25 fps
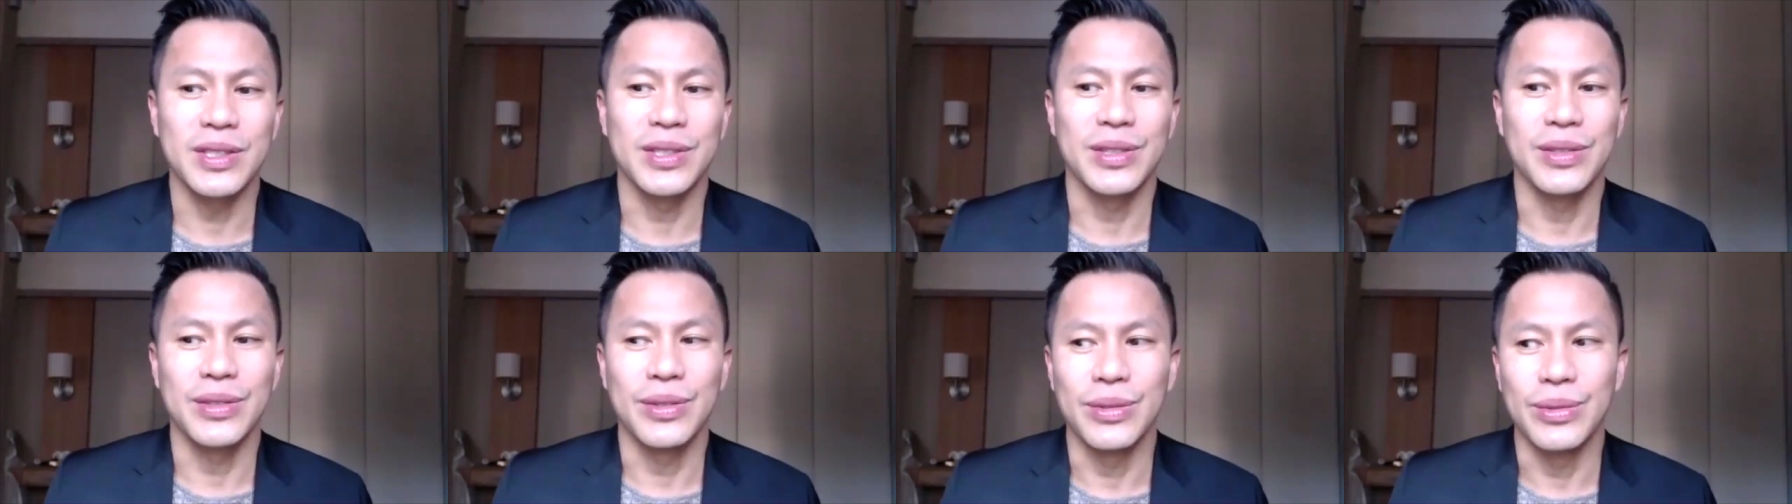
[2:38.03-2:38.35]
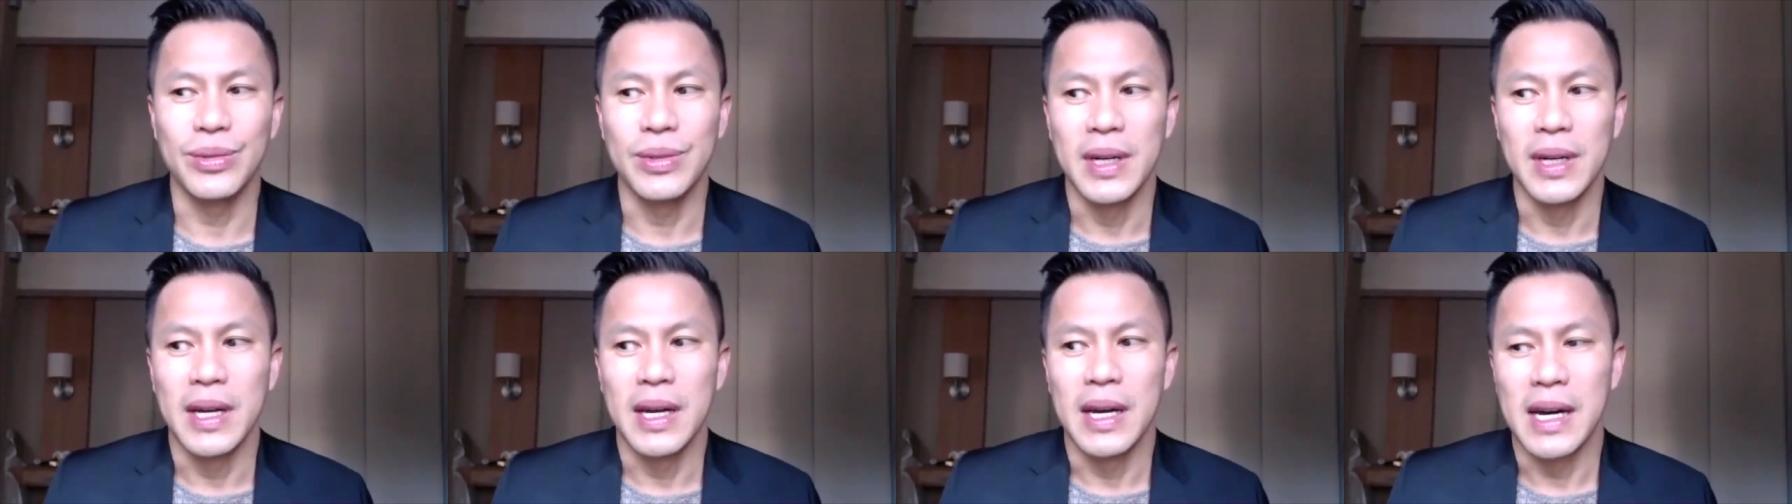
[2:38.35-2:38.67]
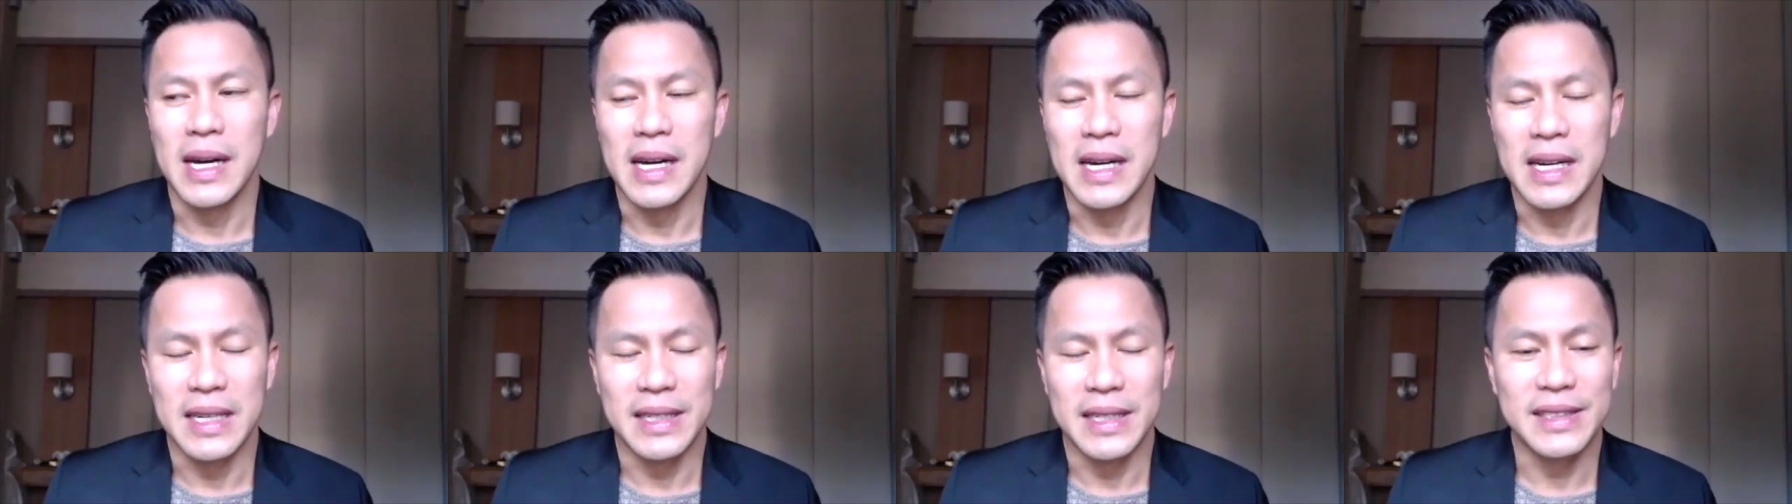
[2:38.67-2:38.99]
to
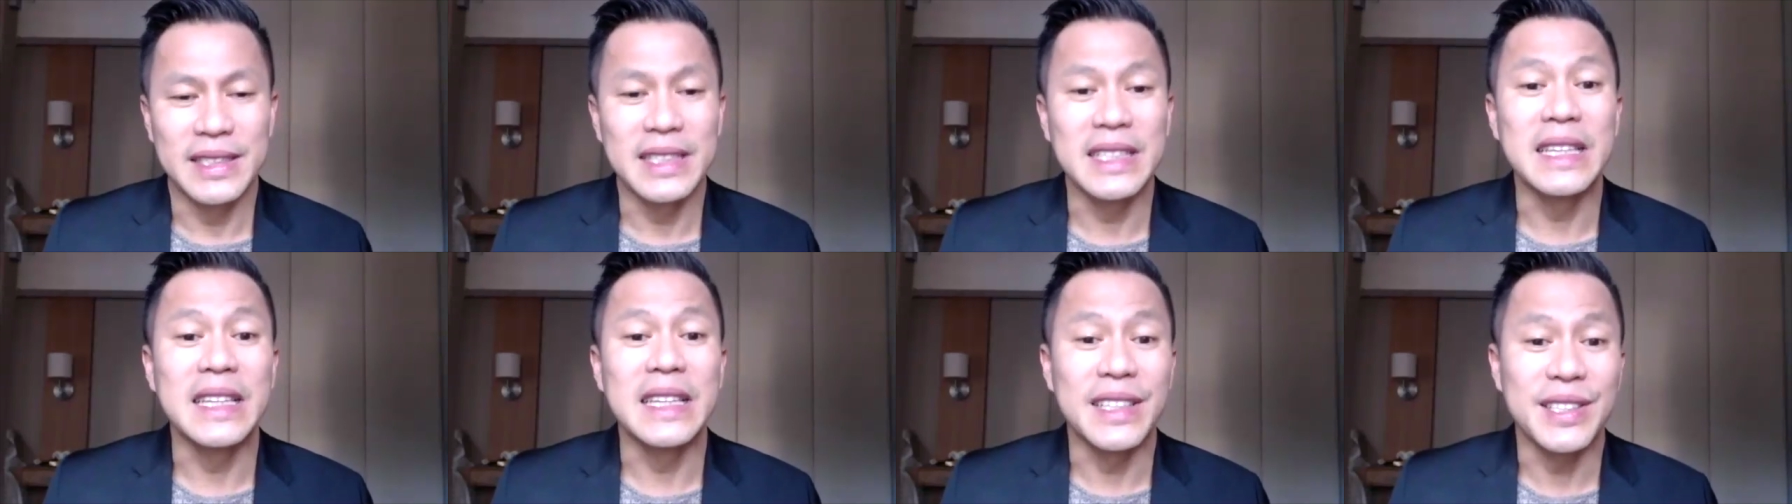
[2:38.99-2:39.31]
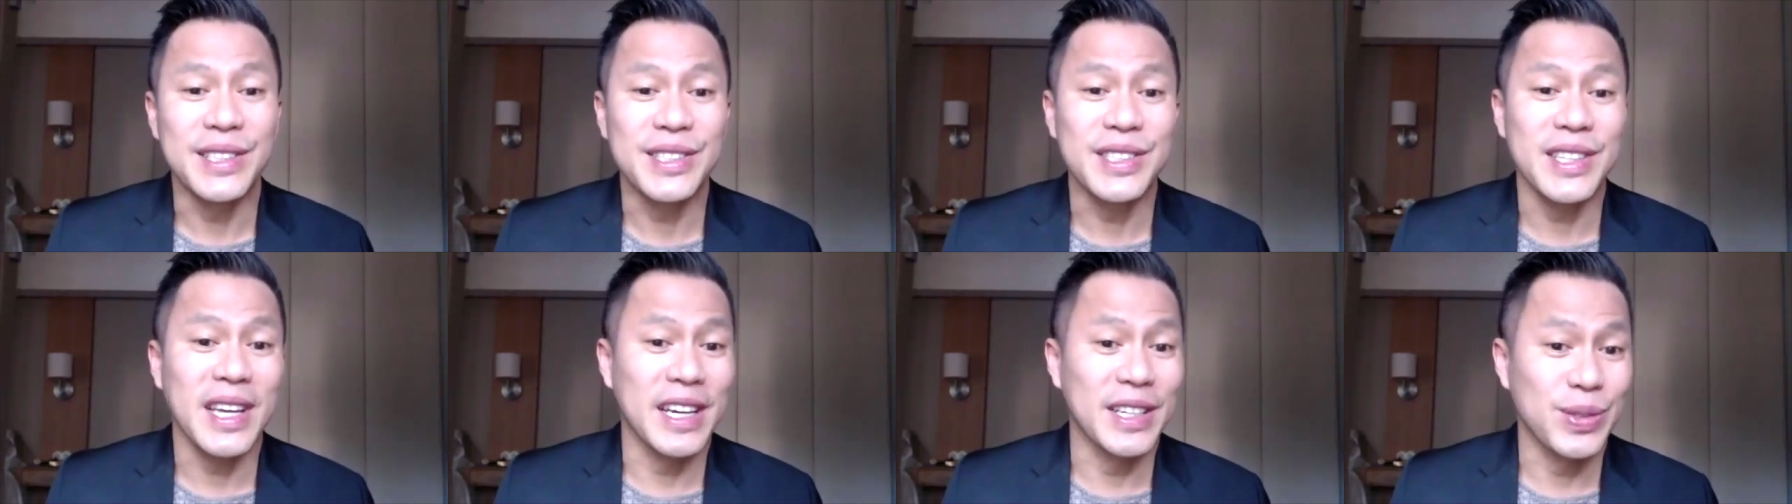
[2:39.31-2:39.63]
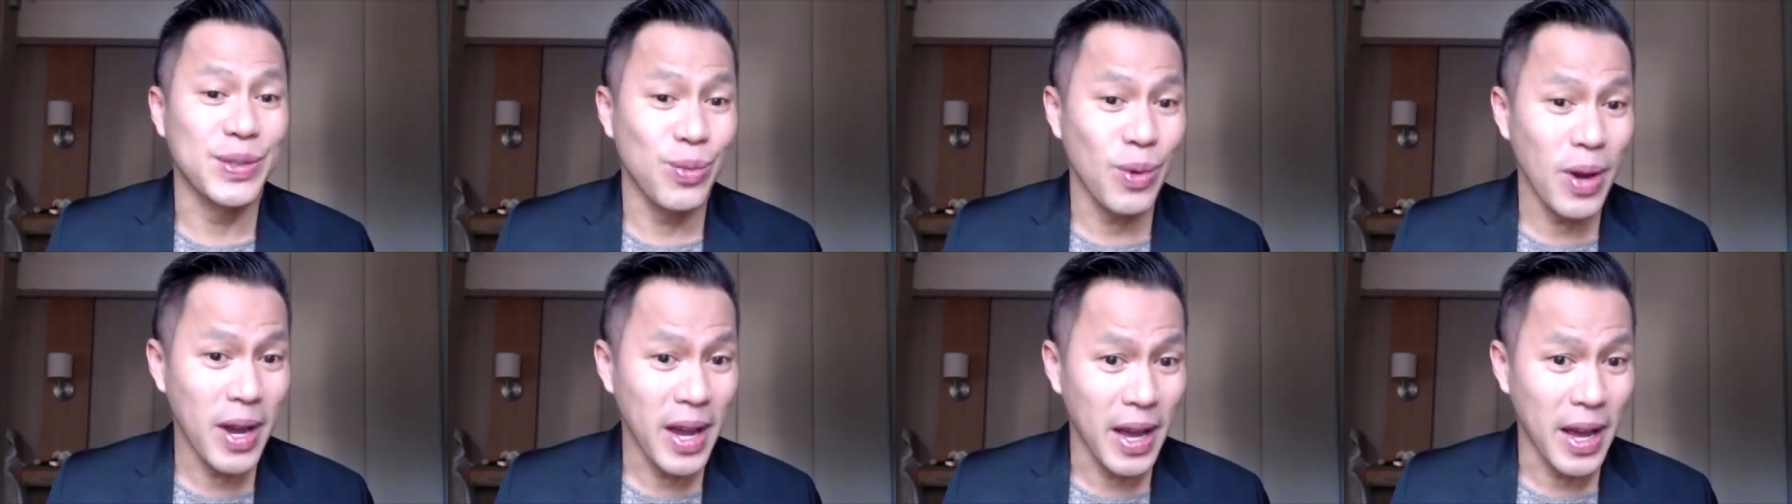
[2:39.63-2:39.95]
delist as
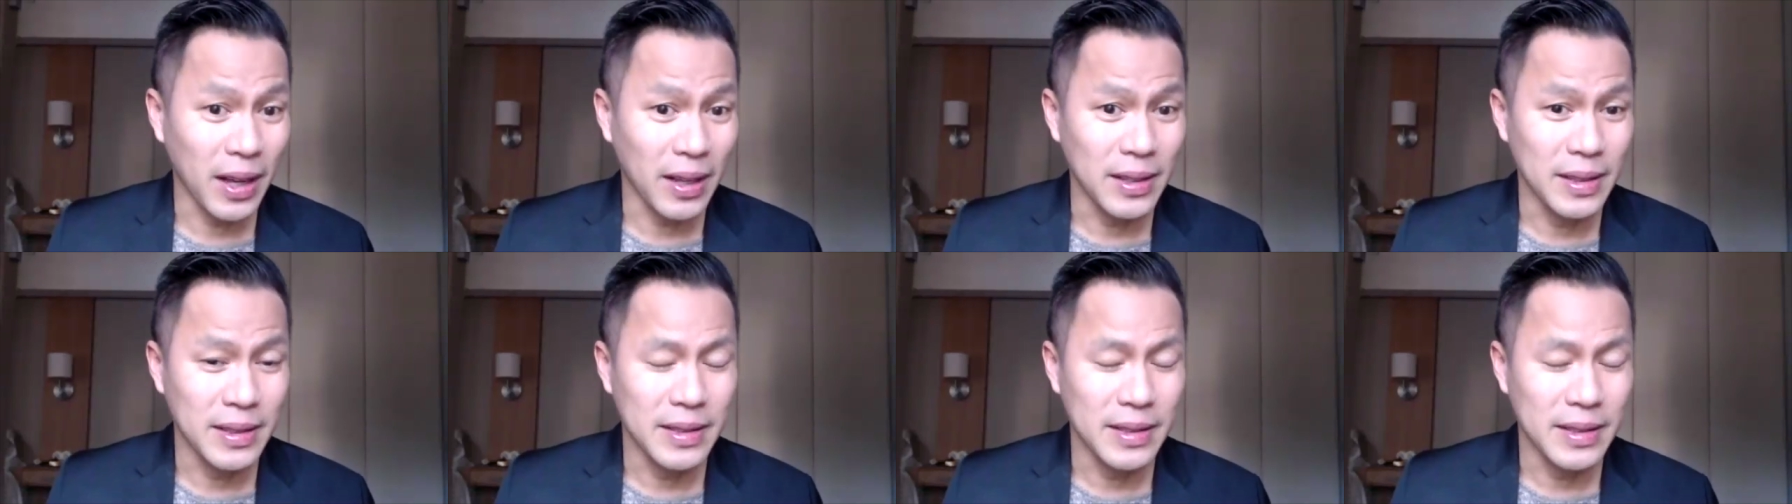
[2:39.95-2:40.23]
well.